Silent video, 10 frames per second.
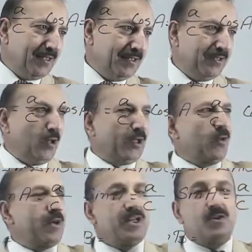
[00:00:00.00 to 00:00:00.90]
Now
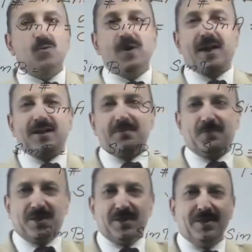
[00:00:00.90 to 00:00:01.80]
according to angle
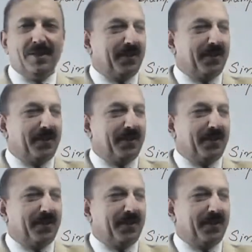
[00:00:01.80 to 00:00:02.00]
B,